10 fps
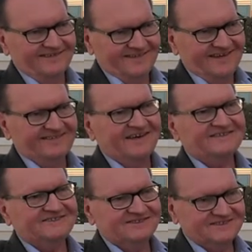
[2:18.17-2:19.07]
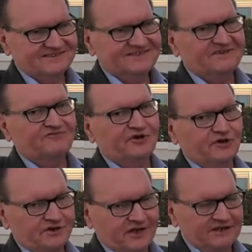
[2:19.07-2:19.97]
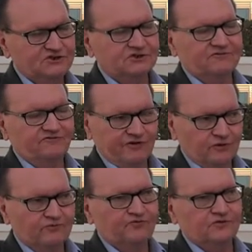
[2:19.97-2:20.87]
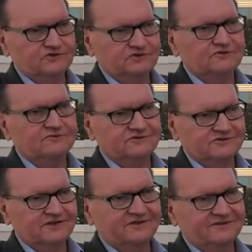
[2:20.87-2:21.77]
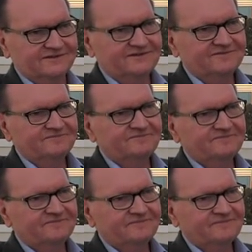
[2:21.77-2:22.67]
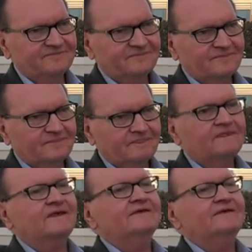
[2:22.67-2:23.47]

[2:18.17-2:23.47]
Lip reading: And that's a very engaging film for the students. So the other one is Delta Jews?